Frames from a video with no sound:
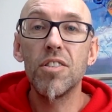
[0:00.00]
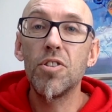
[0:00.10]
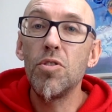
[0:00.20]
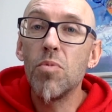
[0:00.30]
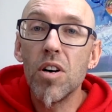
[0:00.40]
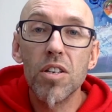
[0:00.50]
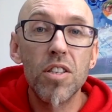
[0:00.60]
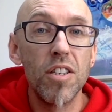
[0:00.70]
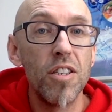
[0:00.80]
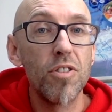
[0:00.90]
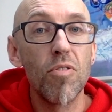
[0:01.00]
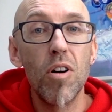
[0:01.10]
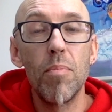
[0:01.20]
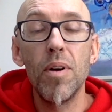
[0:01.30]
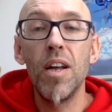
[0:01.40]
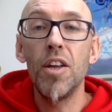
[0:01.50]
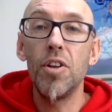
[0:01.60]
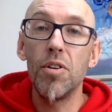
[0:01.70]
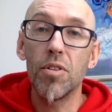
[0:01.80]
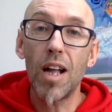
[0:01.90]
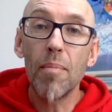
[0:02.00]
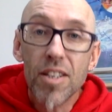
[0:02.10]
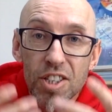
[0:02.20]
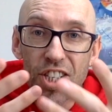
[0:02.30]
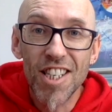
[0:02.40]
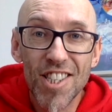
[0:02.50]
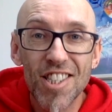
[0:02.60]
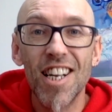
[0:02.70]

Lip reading: 2 words that describe your coming to Jesus,